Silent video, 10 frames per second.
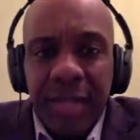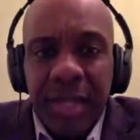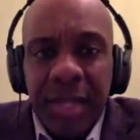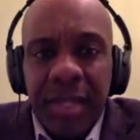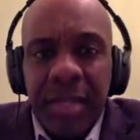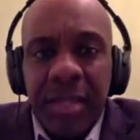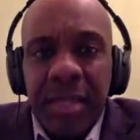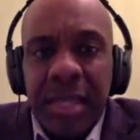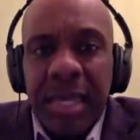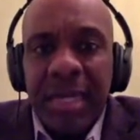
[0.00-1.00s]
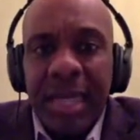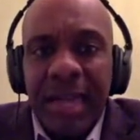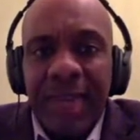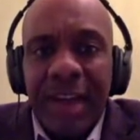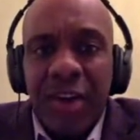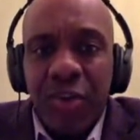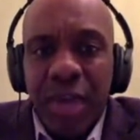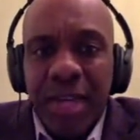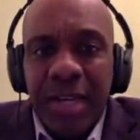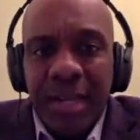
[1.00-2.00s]
King and a lot of our
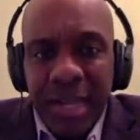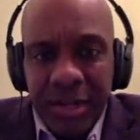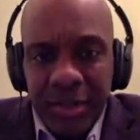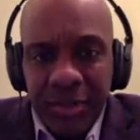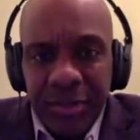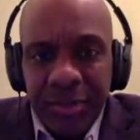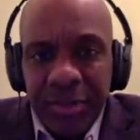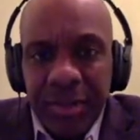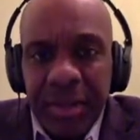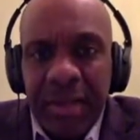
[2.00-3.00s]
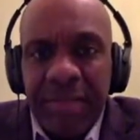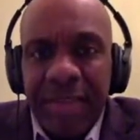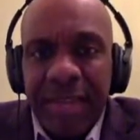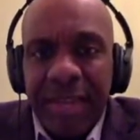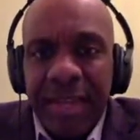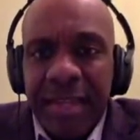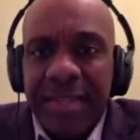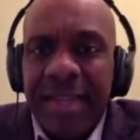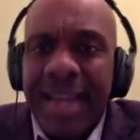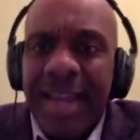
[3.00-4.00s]
great leaders of that day.
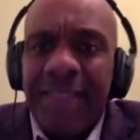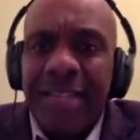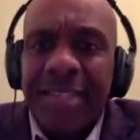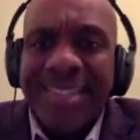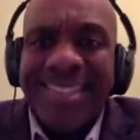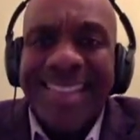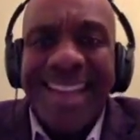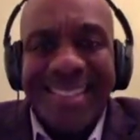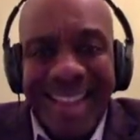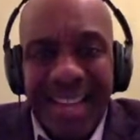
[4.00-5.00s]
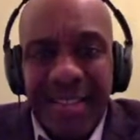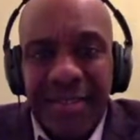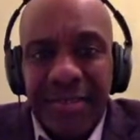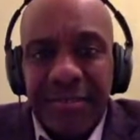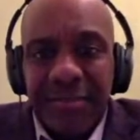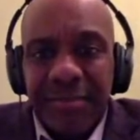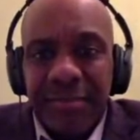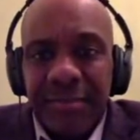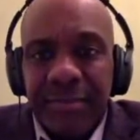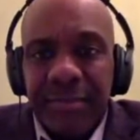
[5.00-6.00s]
A lot of it is sanitized.
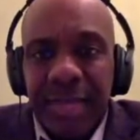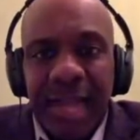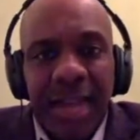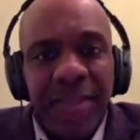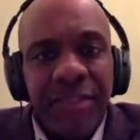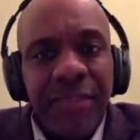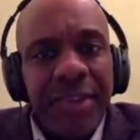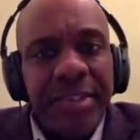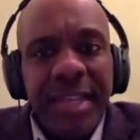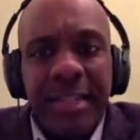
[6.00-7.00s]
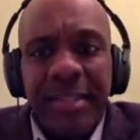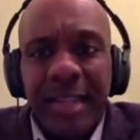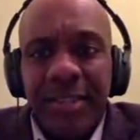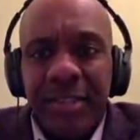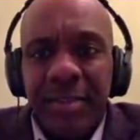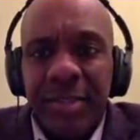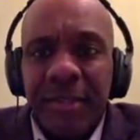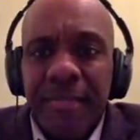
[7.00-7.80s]
A lot of it is very sanitized, Jimmy.